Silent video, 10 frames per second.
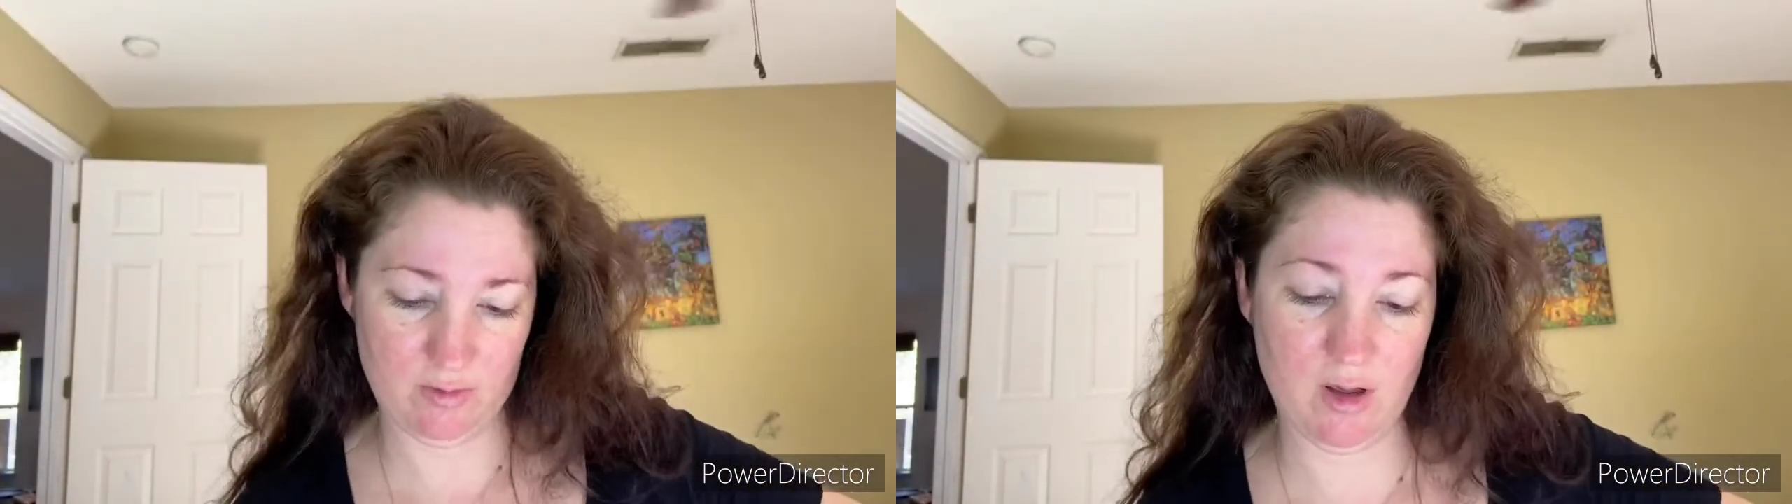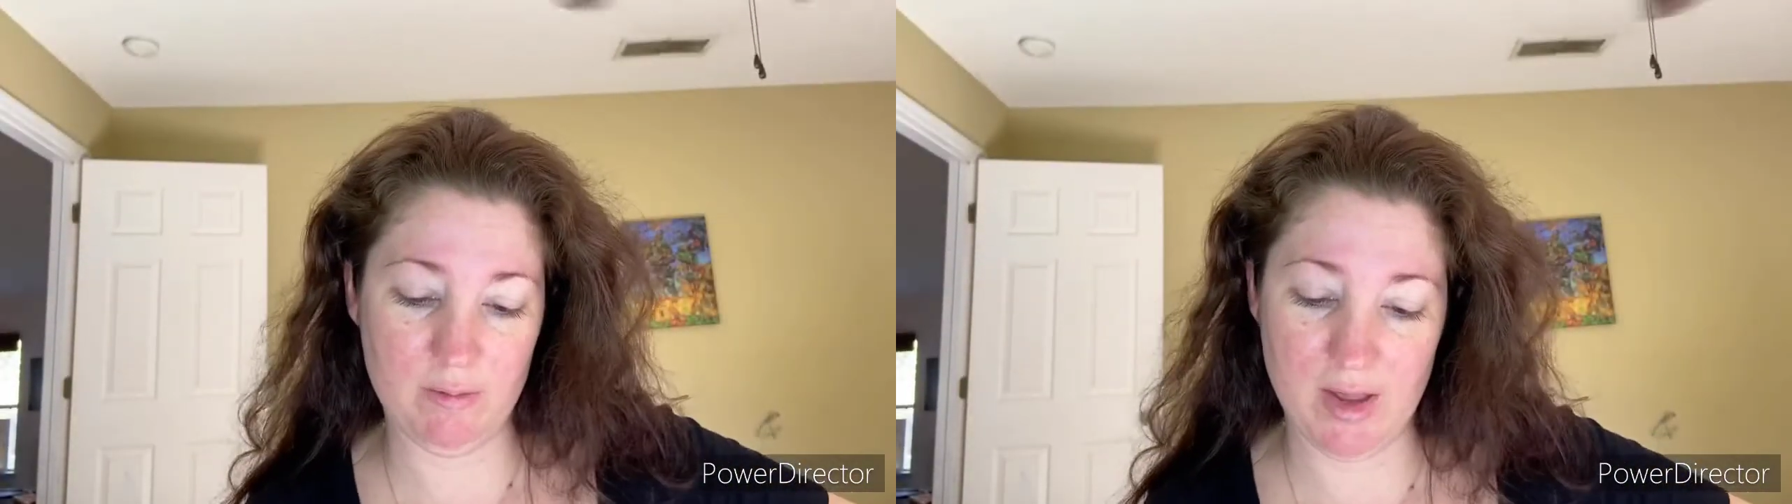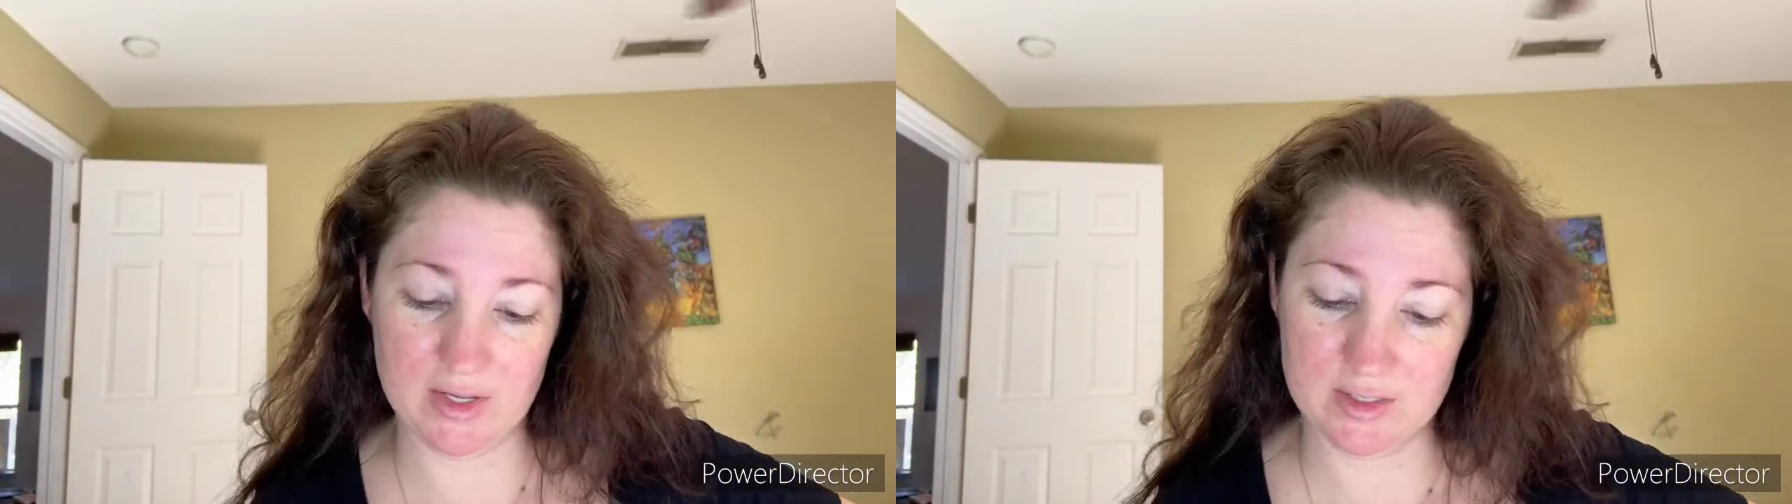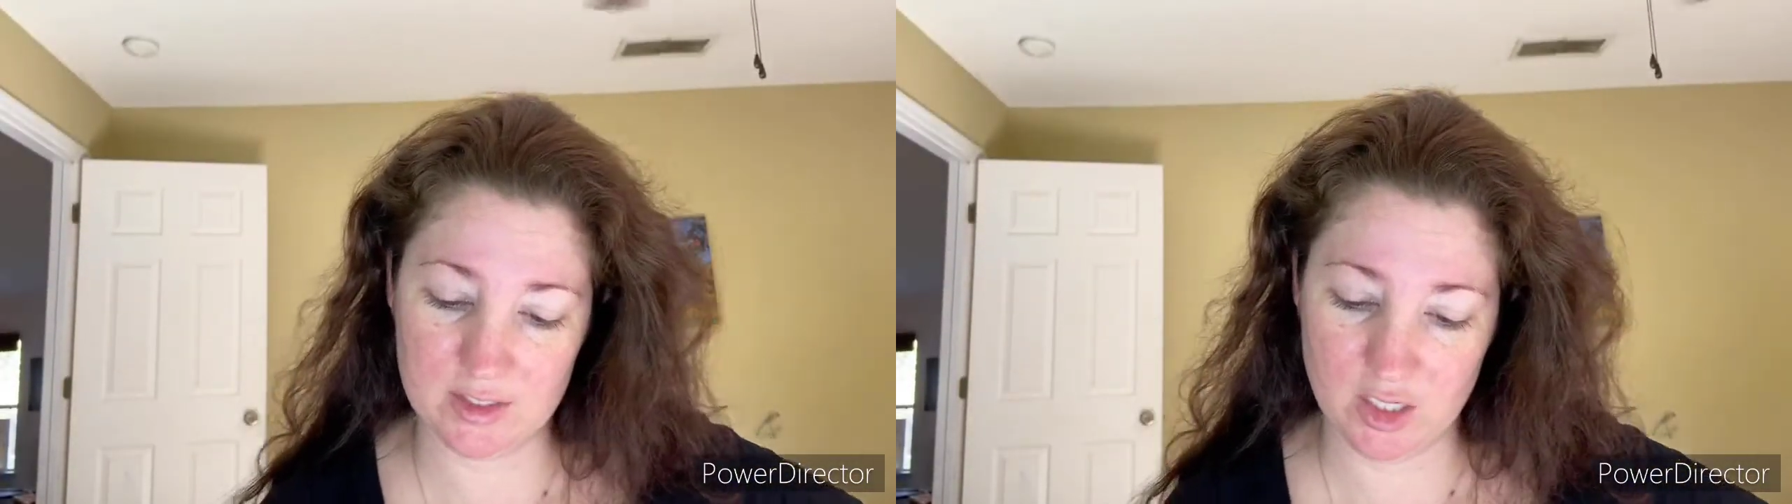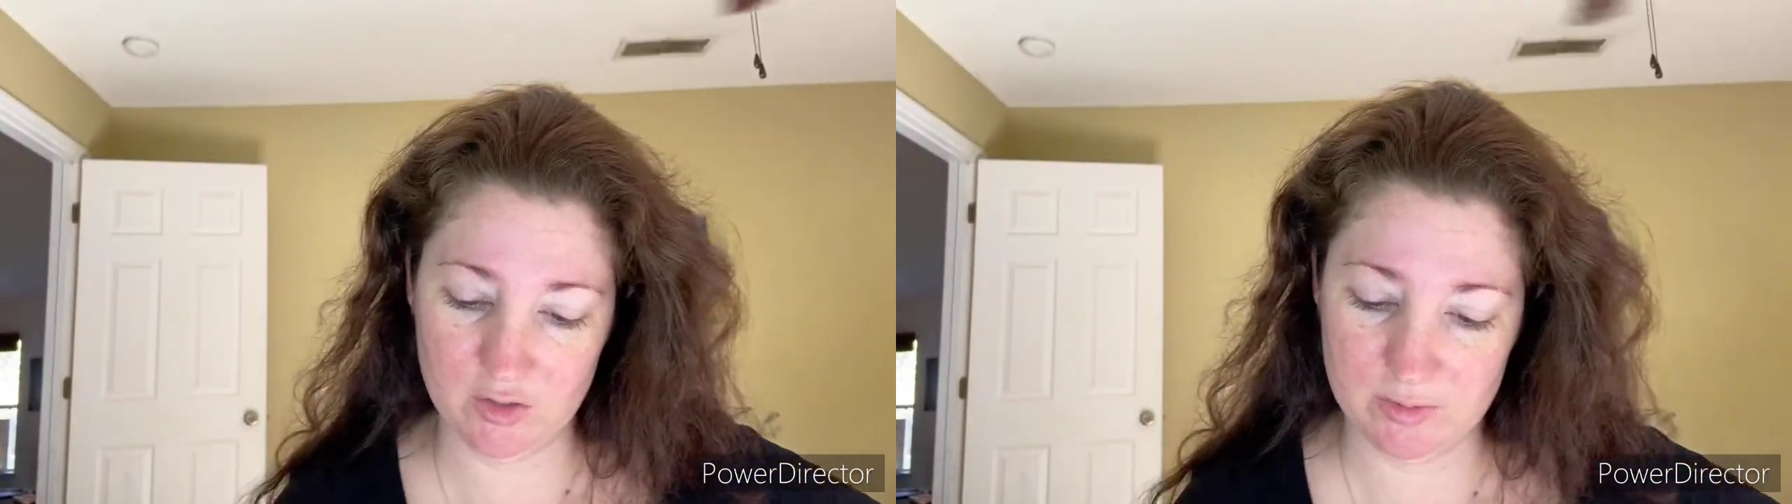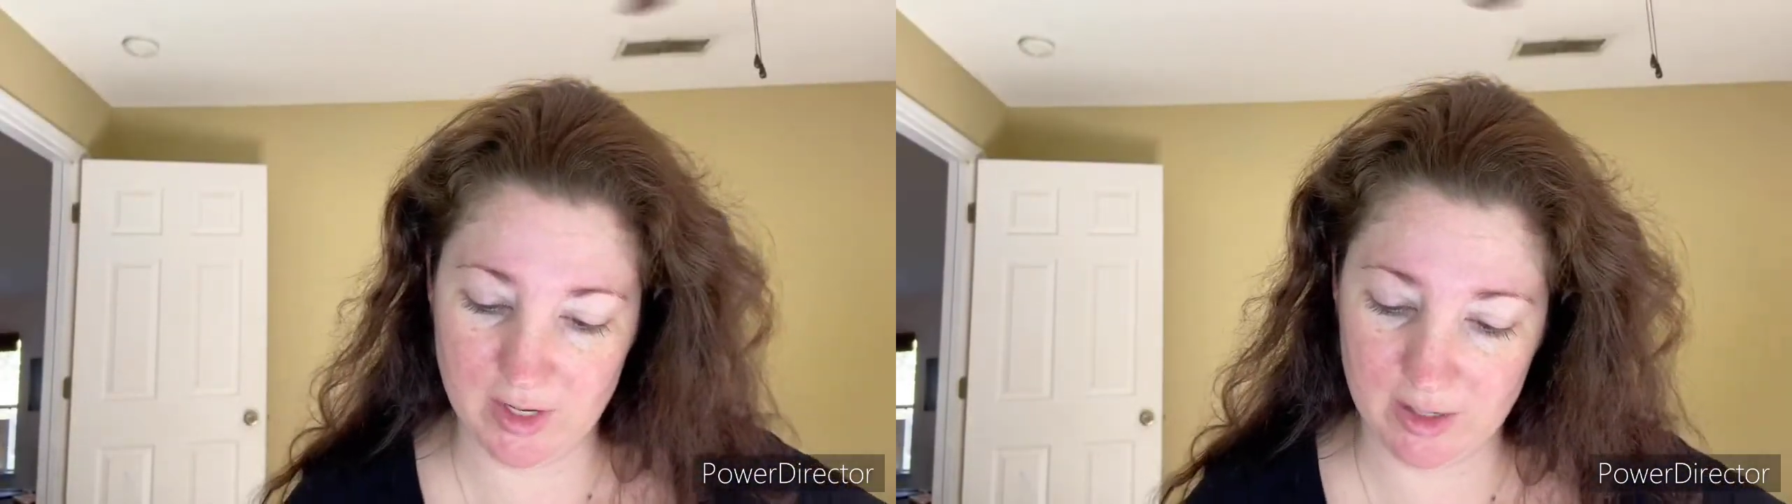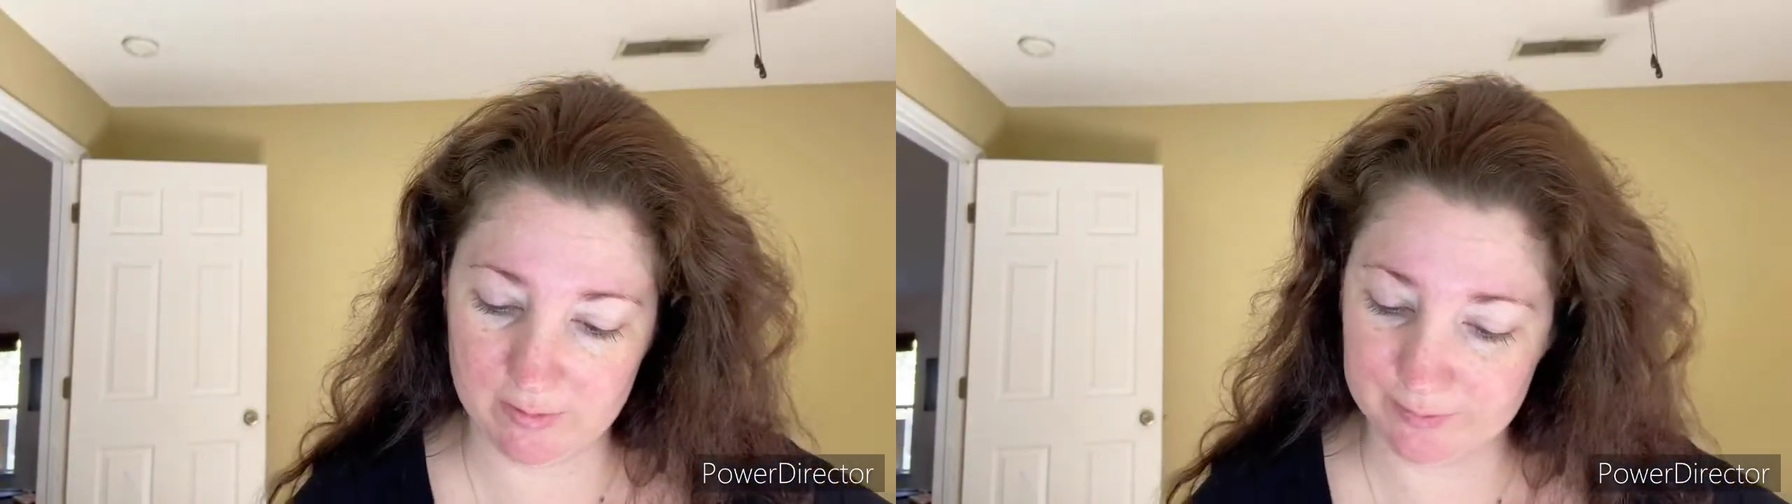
a mess. Excuse me.